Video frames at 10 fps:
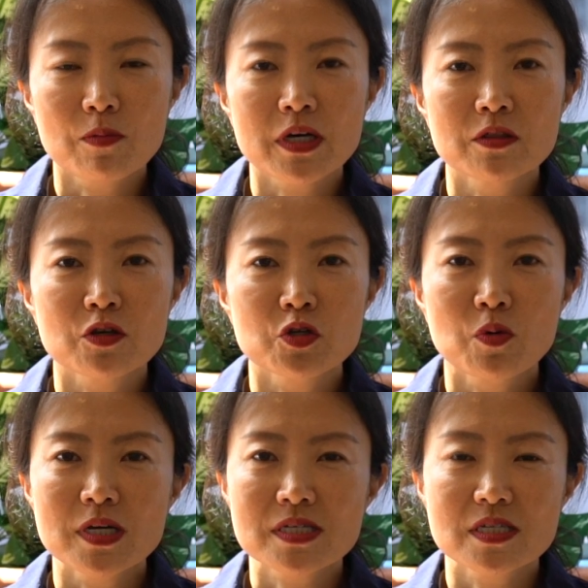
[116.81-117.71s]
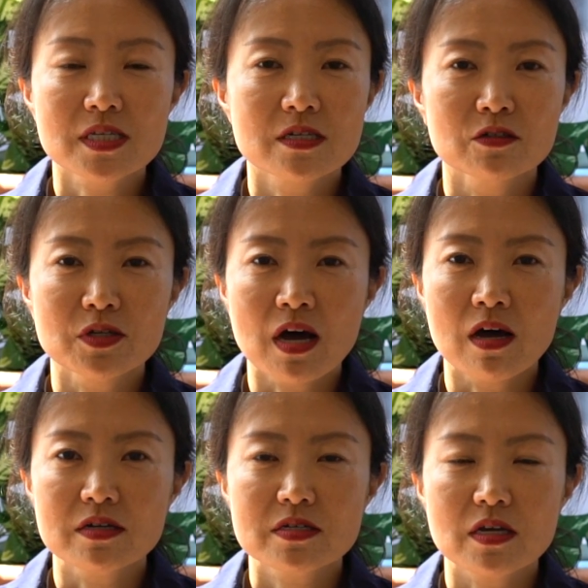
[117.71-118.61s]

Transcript: but in the US is still not